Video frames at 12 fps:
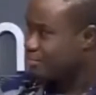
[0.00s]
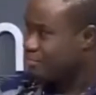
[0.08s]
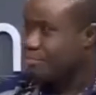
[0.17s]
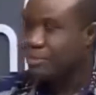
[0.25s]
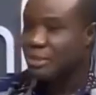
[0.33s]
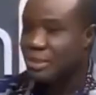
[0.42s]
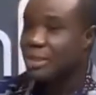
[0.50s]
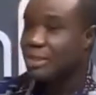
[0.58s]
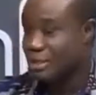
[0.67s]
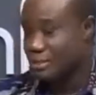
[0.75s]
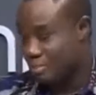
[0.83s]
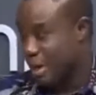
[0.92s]
He
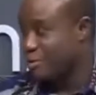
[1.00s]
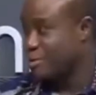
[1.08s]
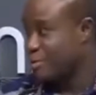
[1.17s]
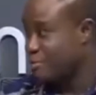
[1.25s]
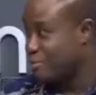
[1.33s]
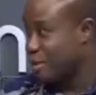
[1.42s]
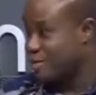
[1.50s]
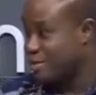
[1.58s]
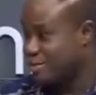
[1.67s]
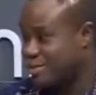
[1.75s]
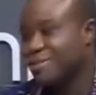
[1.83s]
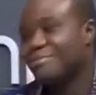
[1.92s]
says priority it's a
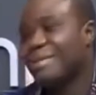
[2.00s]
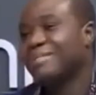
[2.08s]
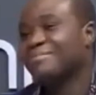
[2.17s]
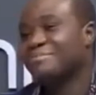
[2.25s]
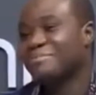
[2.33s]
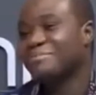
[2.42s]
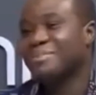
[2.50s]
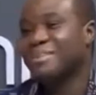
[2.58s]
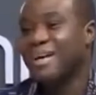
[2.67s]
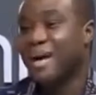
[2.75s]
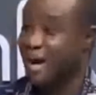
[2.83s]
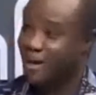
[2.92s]
priority, priority among
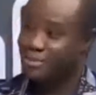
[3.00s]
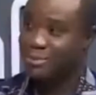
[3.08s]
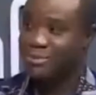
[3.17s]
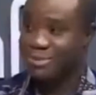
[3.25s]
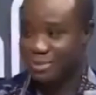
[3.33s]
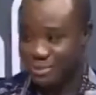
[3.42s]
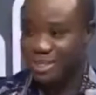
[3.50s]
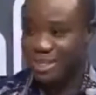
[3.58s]
priorities. Absolutely.